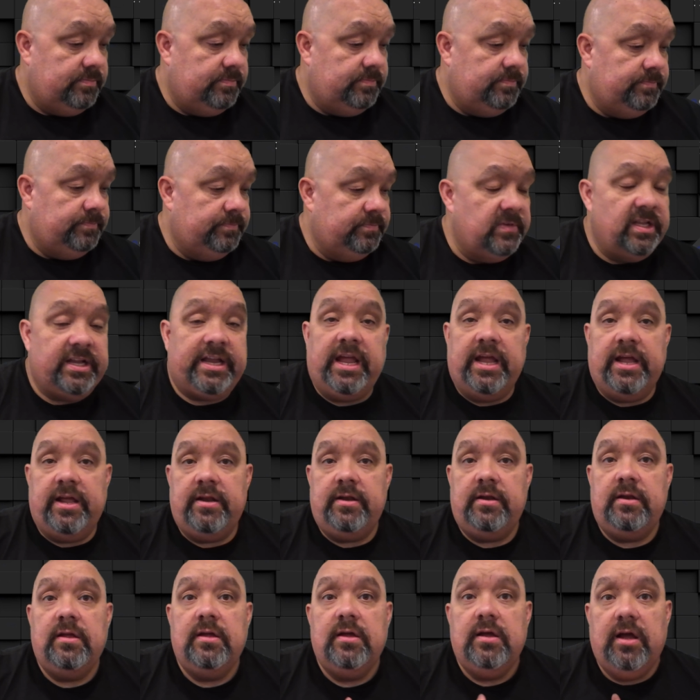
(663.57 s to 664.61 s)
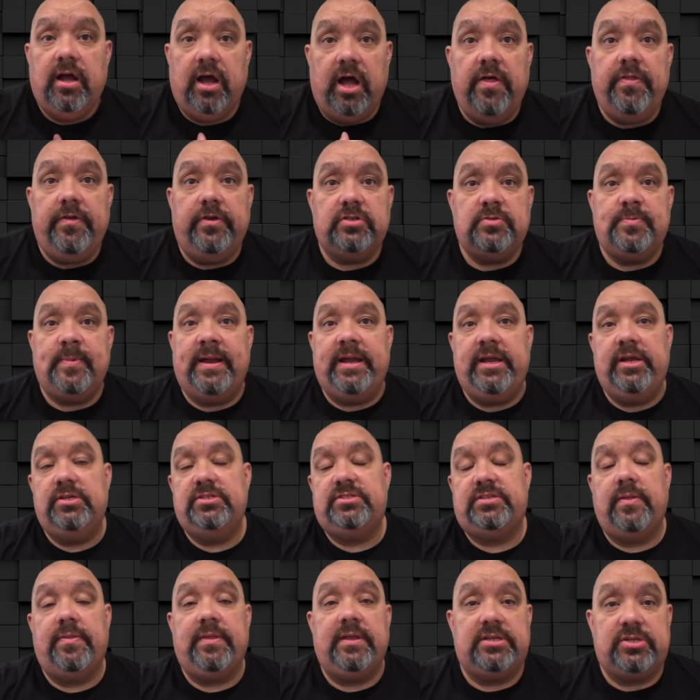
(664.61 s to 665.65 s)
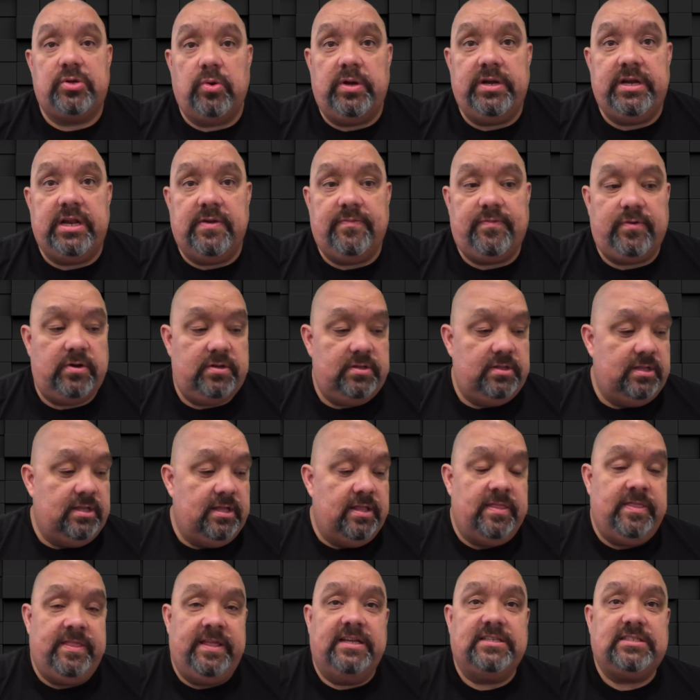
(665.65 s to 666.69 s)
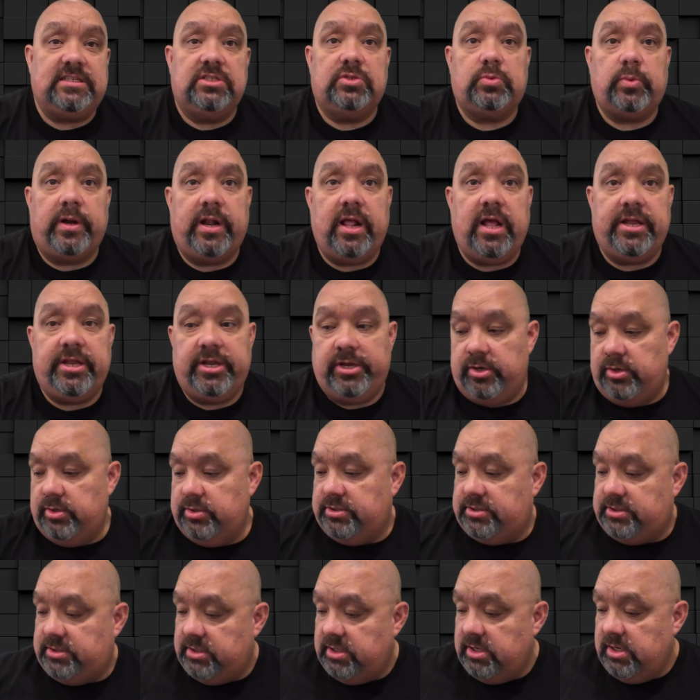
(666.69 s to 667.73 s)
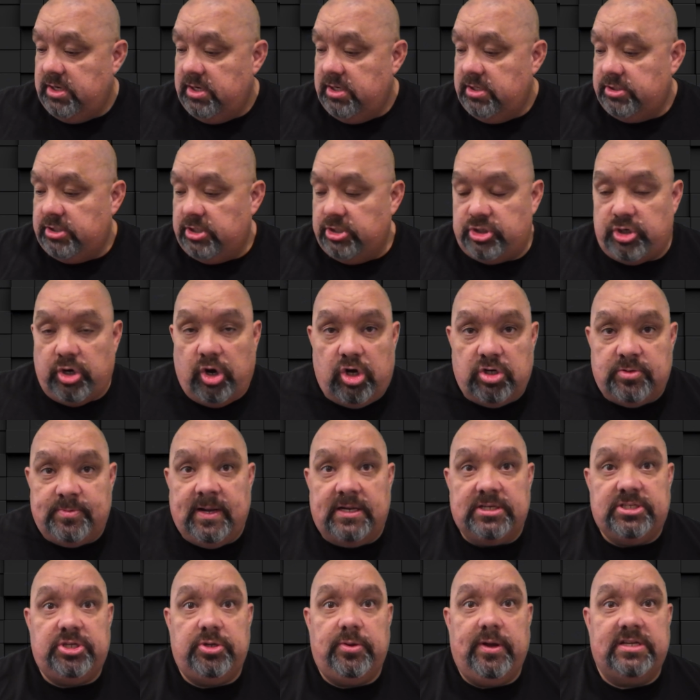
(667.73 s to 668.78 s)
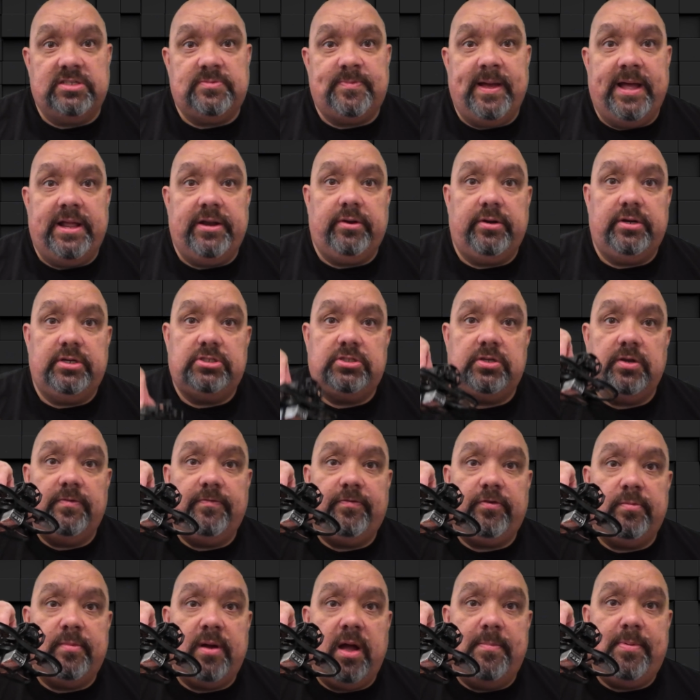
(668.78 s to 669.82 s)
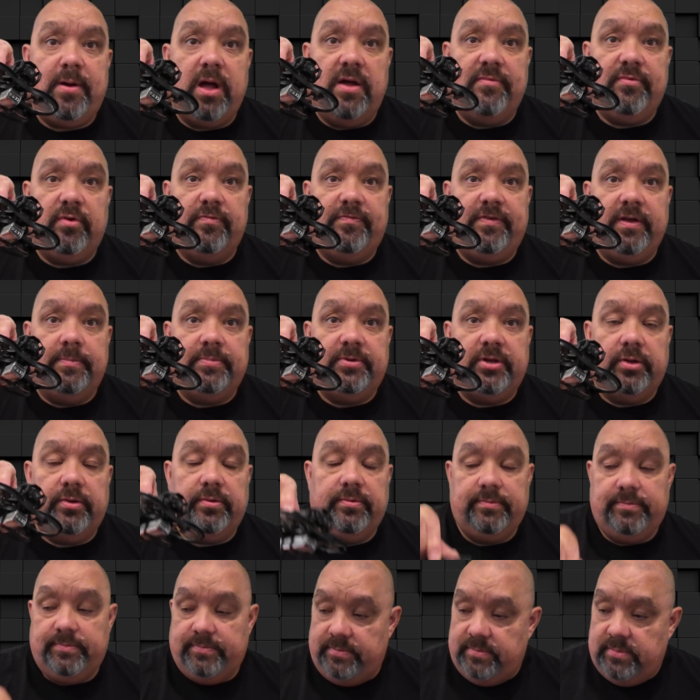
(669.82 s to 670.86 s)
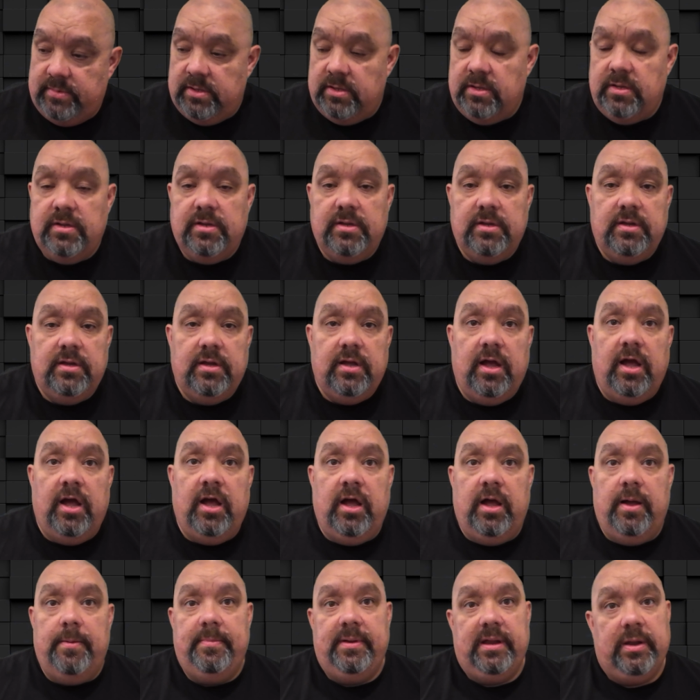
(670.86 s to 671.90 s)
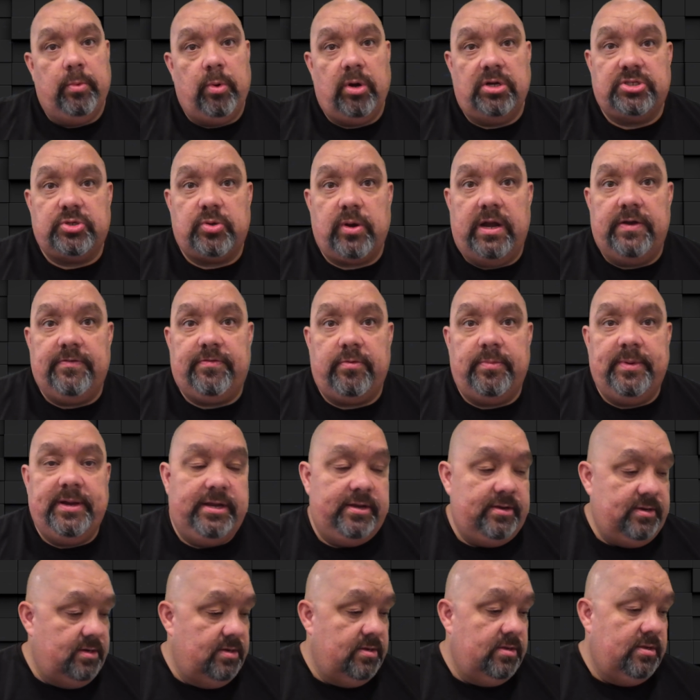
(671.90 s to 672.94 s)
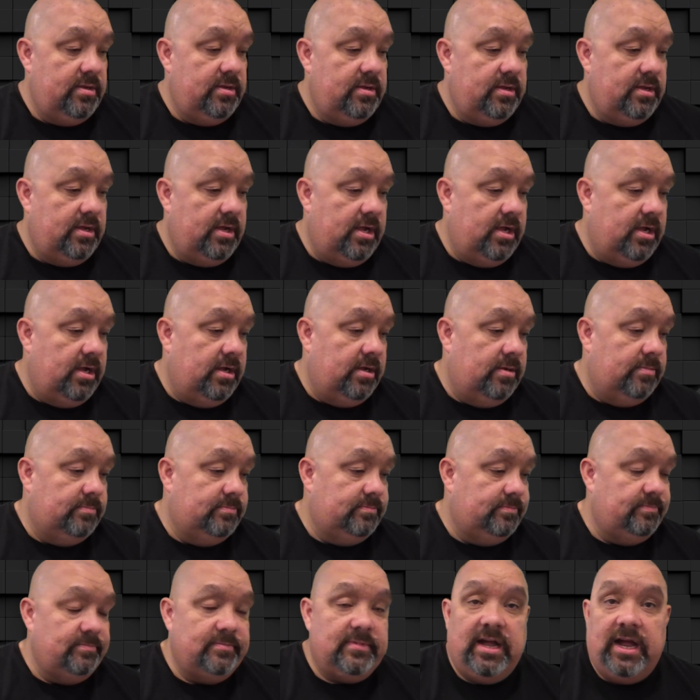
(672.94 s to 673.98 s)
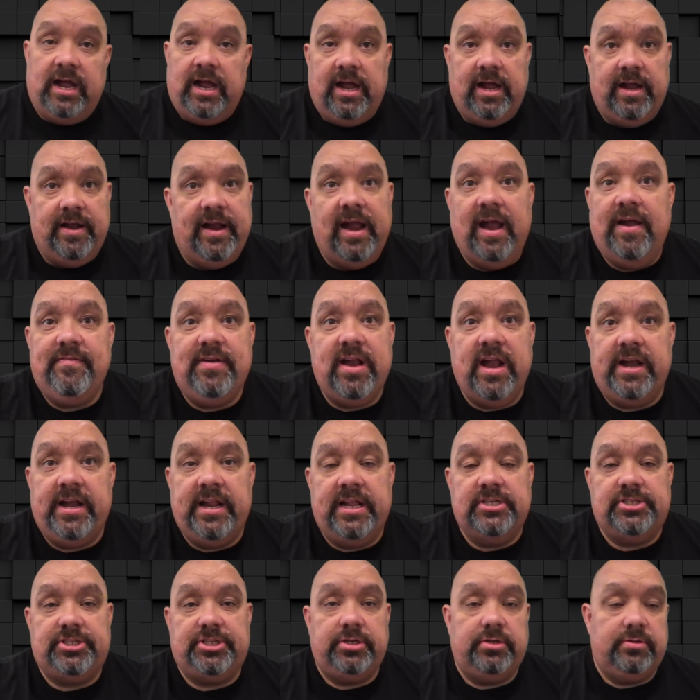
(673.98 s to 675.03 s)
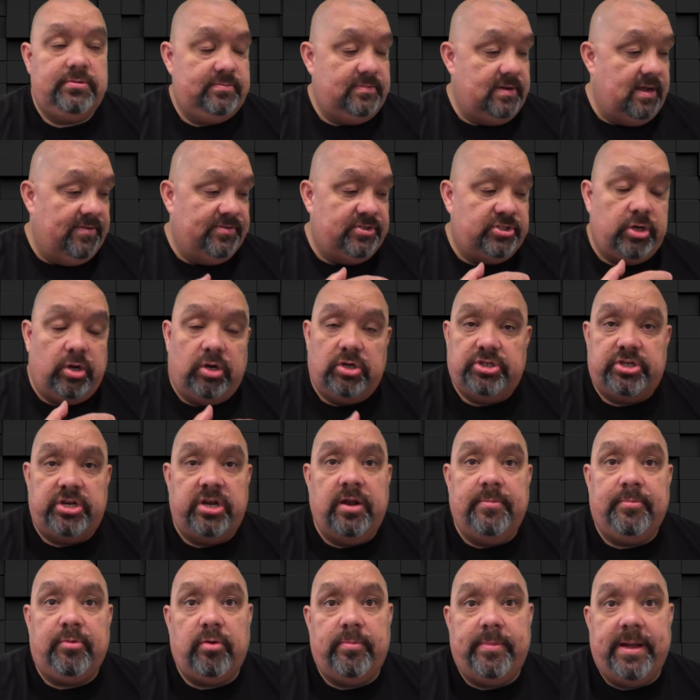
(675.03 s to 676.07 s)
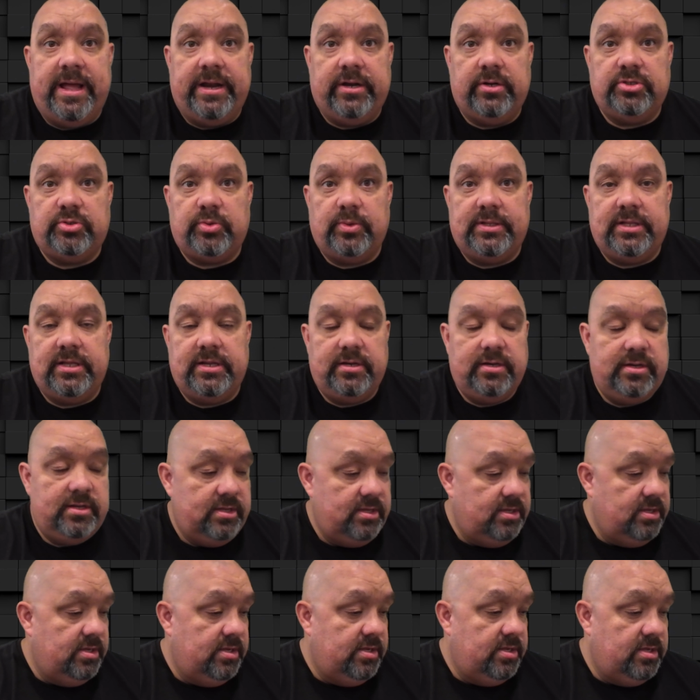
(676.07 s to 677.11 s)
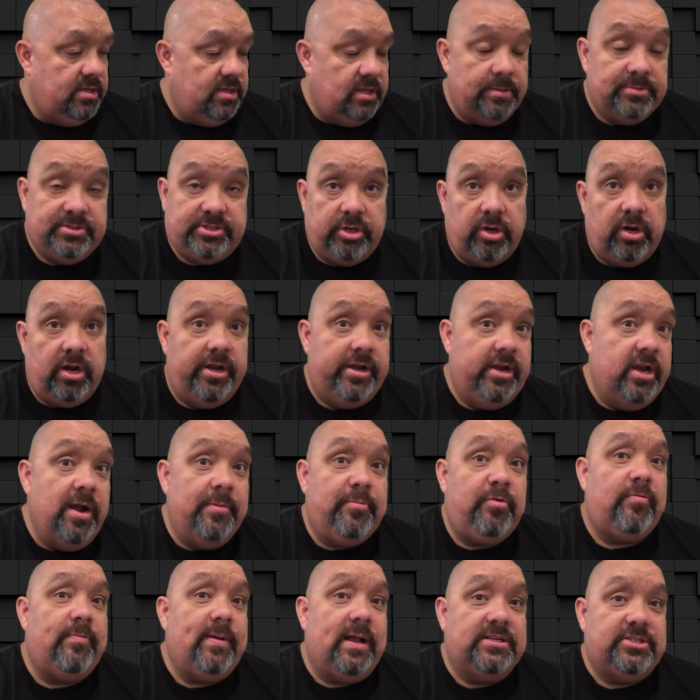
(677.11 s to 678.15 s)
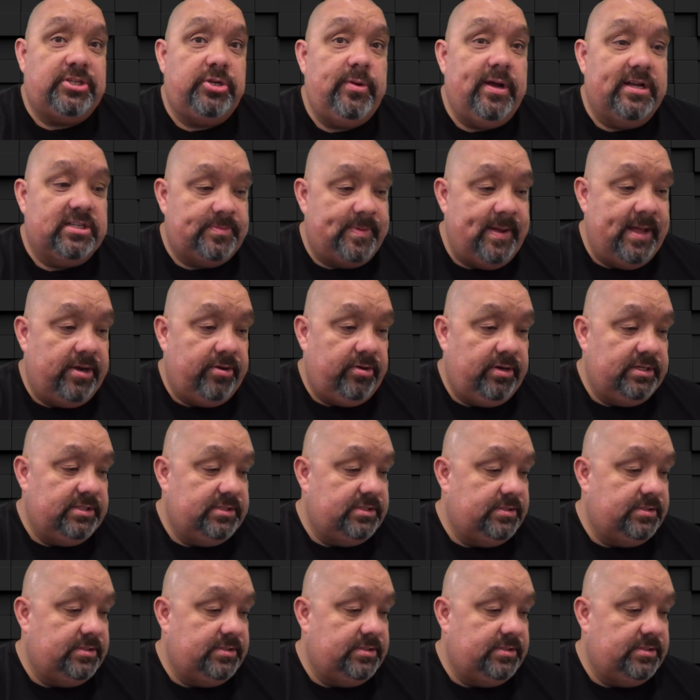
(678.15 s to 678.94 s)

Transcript: Again, others may use something totally different. This is what I use to charge my 2S batteries for my Pavo Femto. It works great for me. I haven't had an issue. I've charged a number of batteries with it. I'm sorry, a number of my 2S batteries.